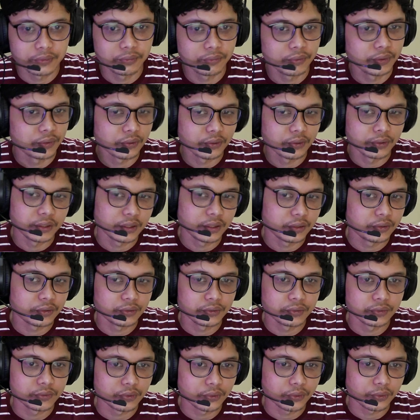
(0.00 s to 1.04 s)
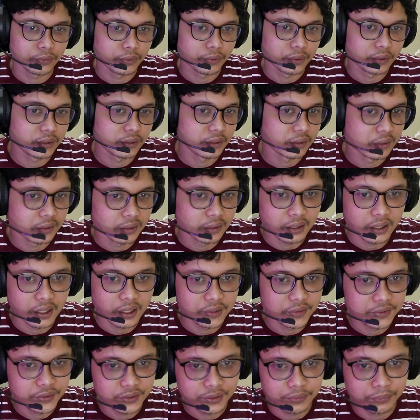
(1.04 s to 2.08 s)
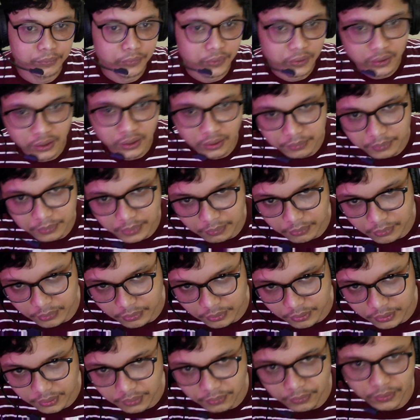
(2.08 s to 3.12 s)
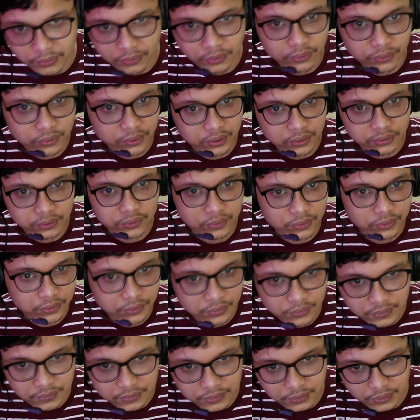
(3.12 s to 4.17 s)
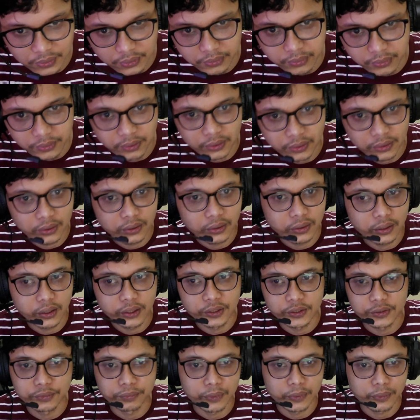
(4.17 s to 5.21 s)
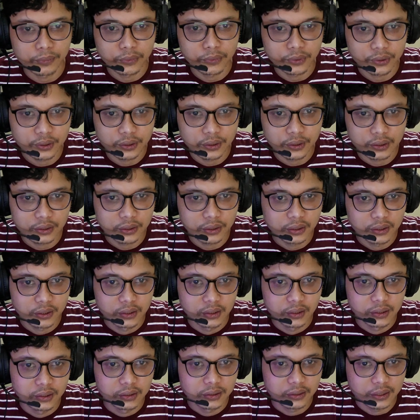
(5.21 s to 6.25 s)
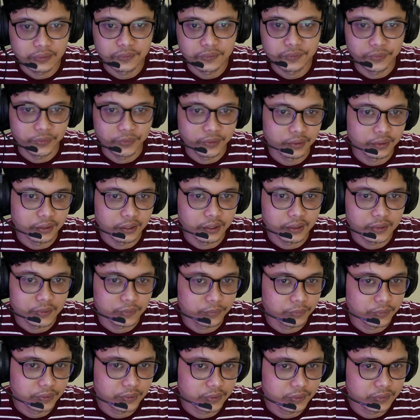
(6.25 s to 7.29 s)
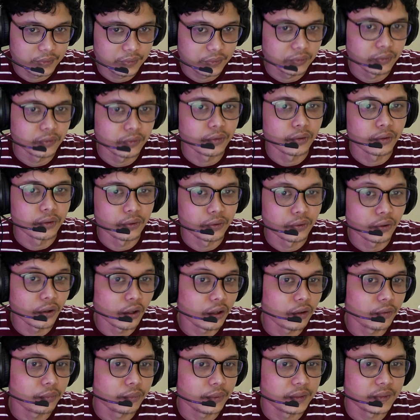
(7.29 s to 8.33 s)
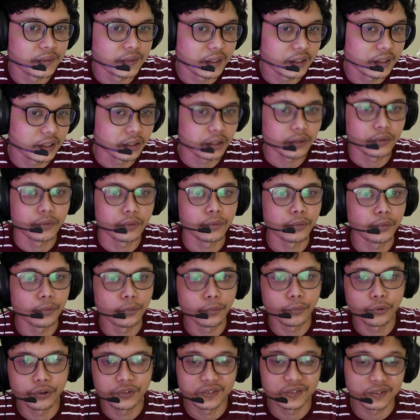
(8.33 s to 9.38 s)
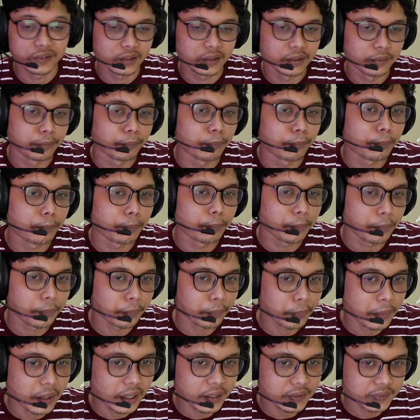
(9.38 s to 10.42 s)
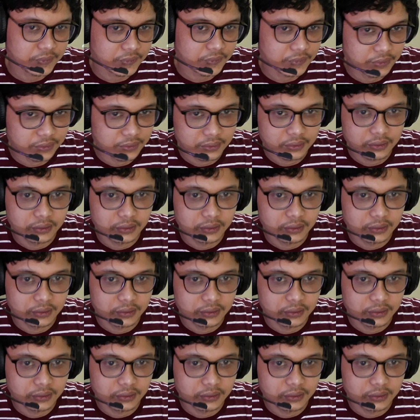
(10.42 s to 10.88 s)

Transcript: We don't need to store with a large amount of memory. We don't need to use a large memory. That's really nice. We just know basically which the past